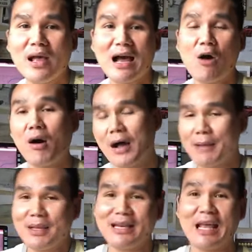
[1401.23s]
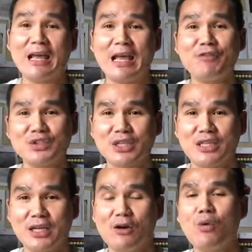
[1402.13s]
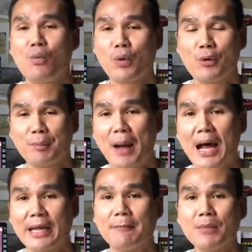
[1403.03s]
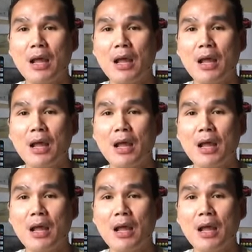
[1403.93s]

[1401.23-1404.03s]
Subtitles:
Oh, I mean, if it's a deal, we would buy it.